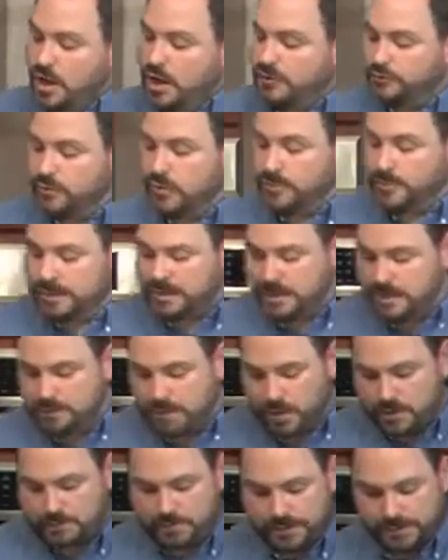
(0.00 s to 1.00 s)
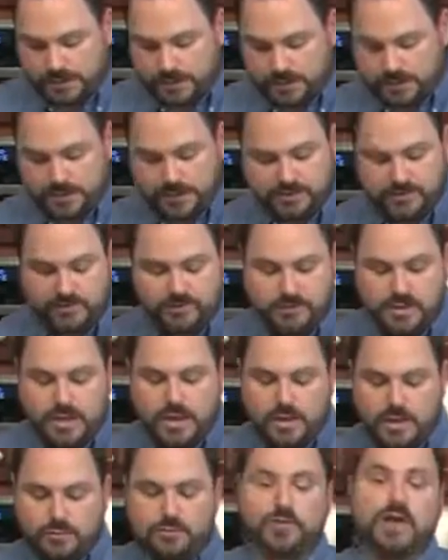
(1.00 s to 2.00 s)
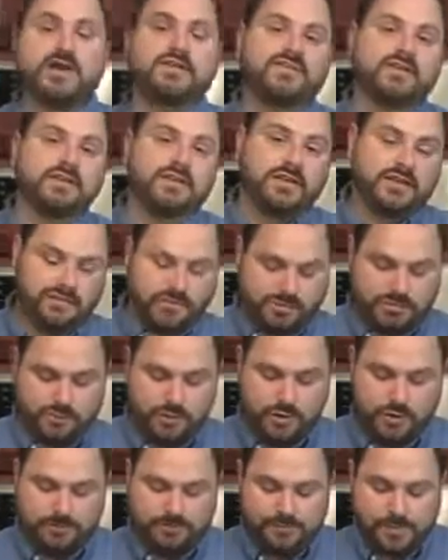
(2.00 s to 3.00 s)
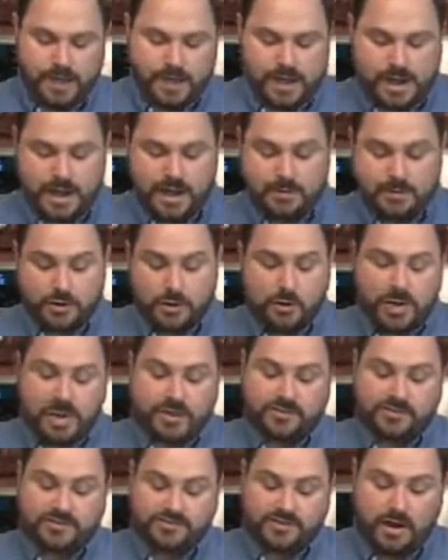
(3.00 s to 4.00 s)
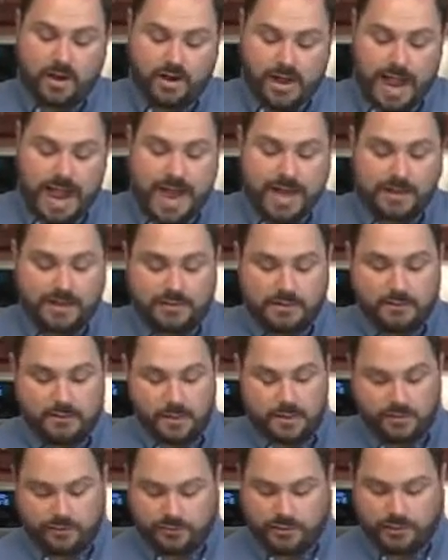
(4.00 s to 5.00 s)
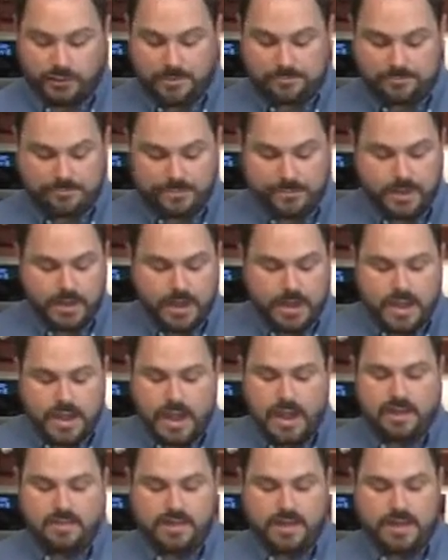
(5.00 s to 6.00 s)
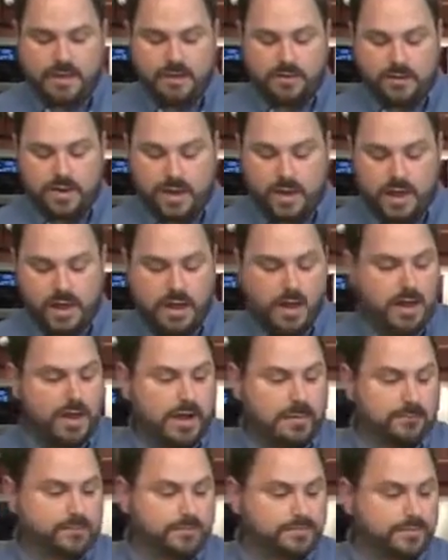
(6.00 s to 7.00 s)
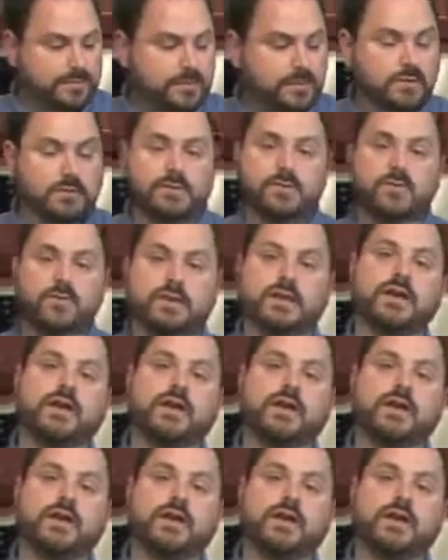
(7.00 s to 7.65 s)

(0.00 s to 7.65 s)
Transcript: So I'm going to keep on peeling these, ricing these through, and I'm going to go ahead and start adding the butter to it. And then we'll